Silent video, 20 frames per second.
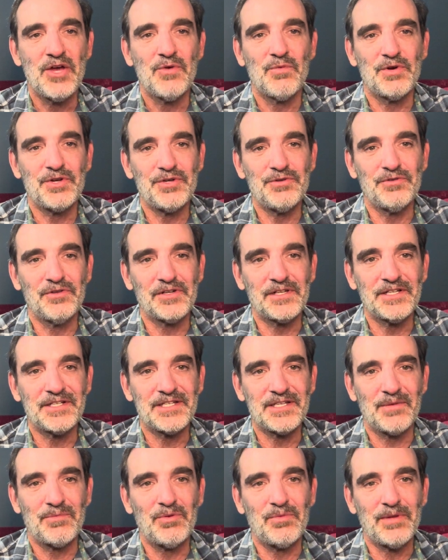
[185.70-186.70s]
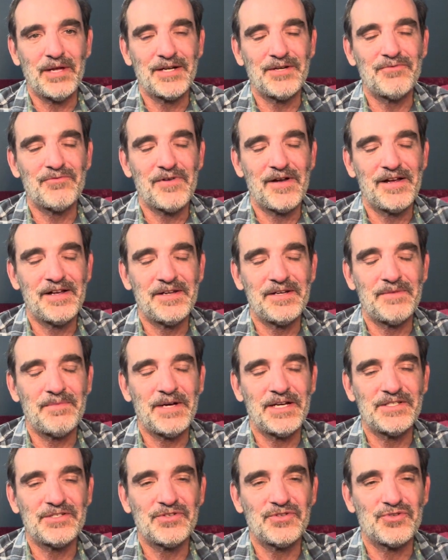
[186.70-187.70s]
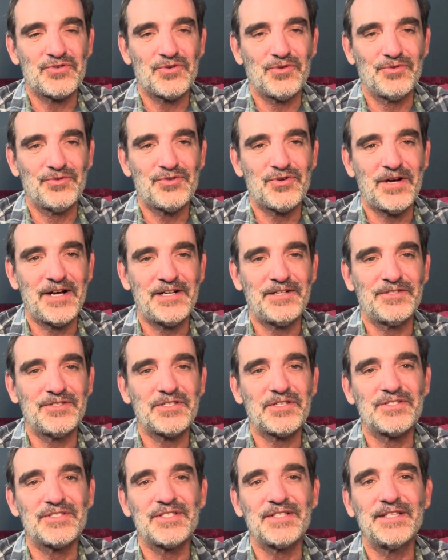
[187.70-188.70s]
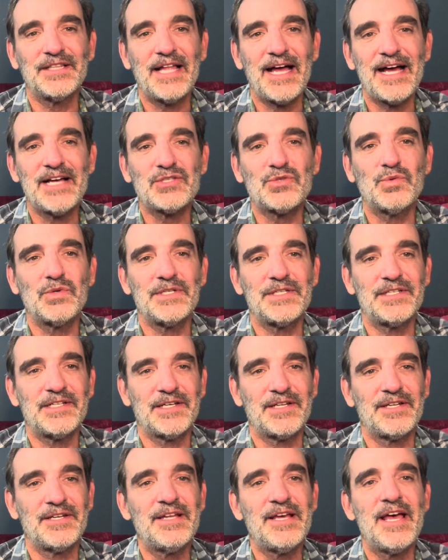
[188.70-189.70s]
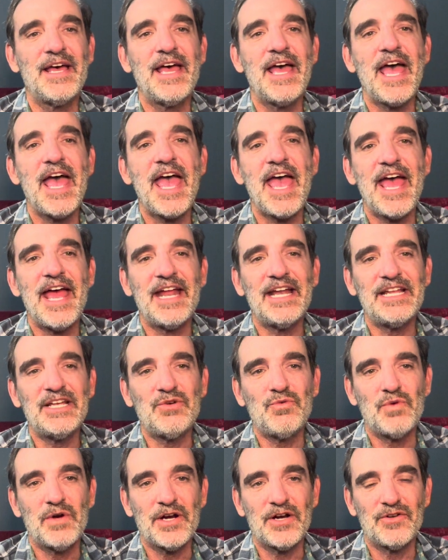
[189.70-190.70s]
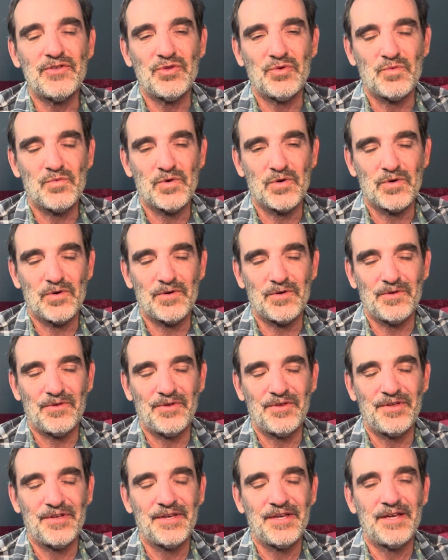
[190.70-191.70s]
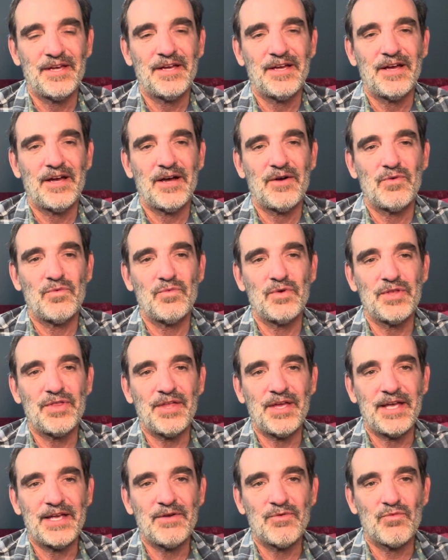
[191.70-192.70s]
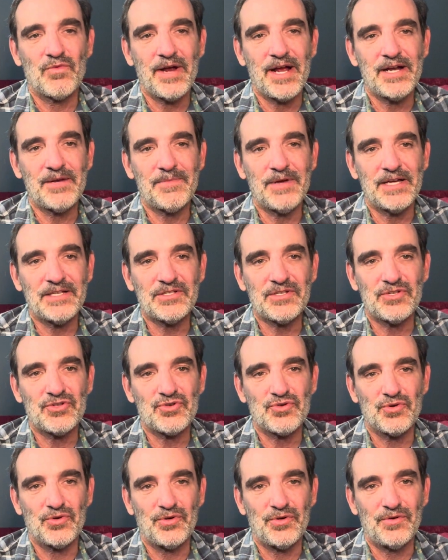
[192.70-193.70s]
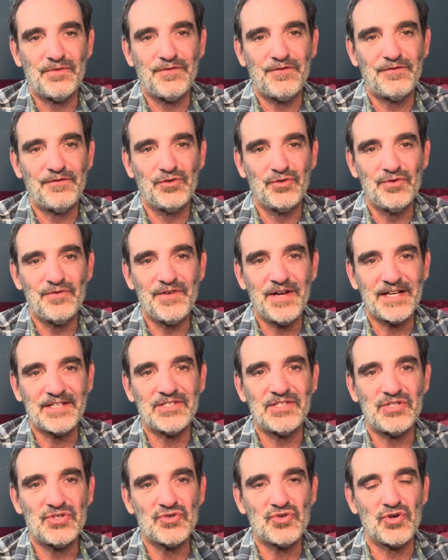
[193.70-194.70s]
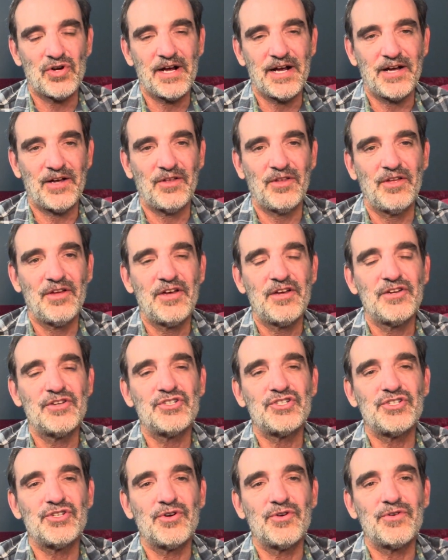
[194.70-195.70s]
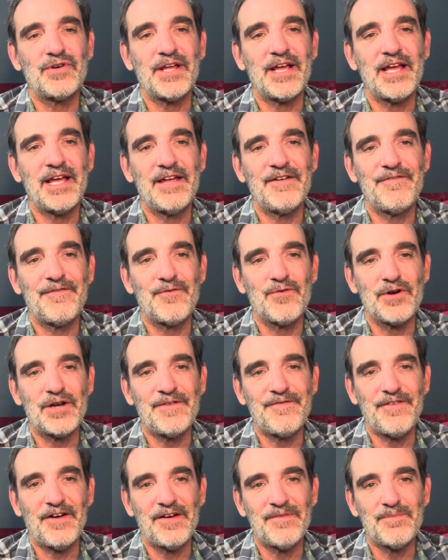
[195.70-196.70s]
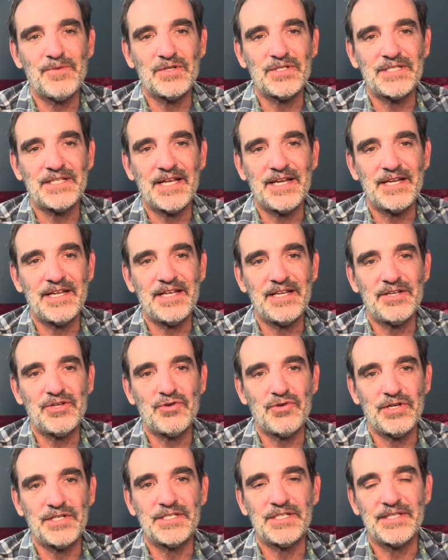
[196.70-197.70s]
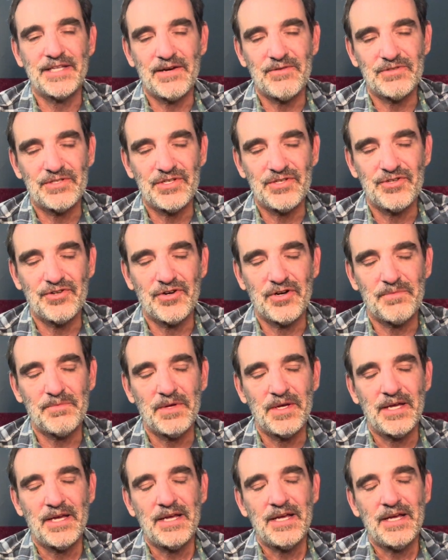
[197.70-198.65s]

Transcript: when you look at double-blind and randomized controlled trials because the last one done anywhere in the world with a randomized control flu vaccine trial showed a 45% increase, and that was in Europe,